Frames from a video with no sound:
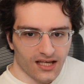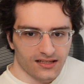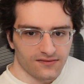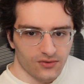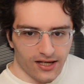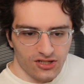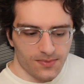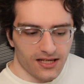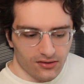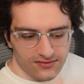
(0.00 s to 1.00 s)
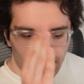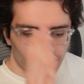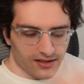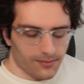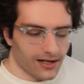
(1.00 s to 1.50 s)
gives you HP, it'll
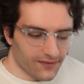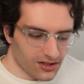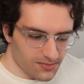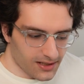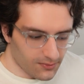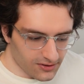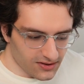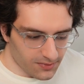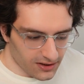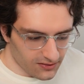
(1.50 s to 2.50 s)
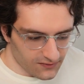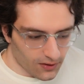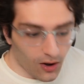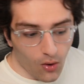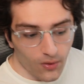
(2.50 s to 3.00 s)
double the amount of HP, which is pretty
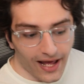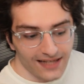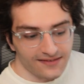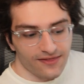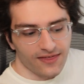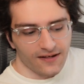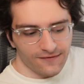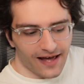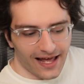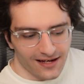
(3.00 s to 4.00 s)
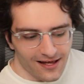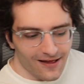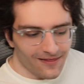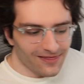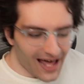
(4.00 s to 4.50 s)
useful. Oh, it has thick fat.
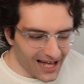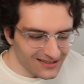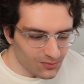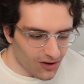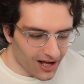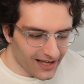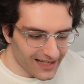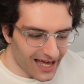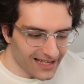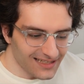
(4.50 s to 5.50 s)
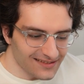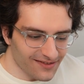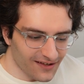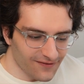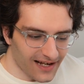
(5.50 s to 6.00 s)
That's why, yeah, it gets
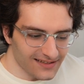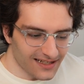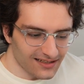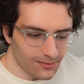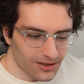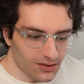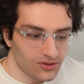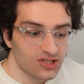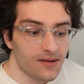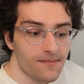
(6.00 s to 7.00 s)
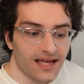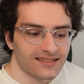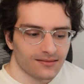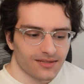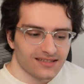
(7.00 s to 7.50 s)
thick fat as a hidden ability, which is
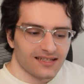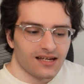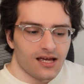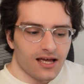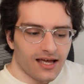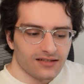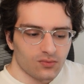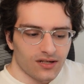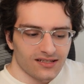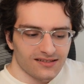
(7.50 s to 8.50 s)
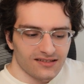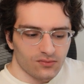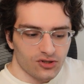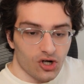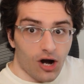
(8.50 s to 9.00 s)
amazing because then its
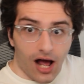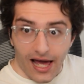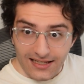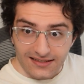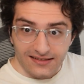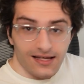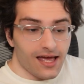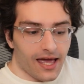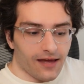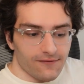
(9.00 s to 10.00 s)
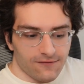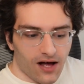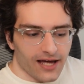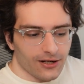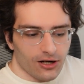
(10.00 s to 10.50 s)
weaknesses, which are ice and
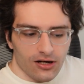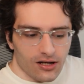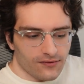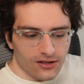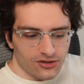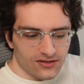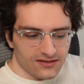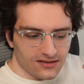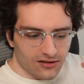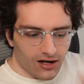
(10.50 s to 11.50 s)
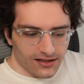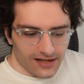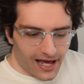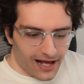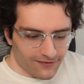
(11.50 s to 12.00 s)
fire, they're just cut
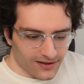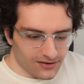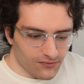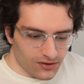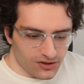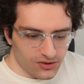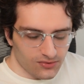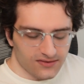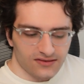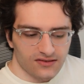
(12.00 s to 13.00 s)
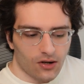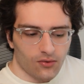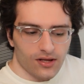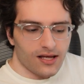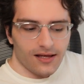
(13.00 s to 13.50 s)
in half, like they're reduced.
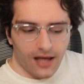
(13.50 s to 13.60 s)
So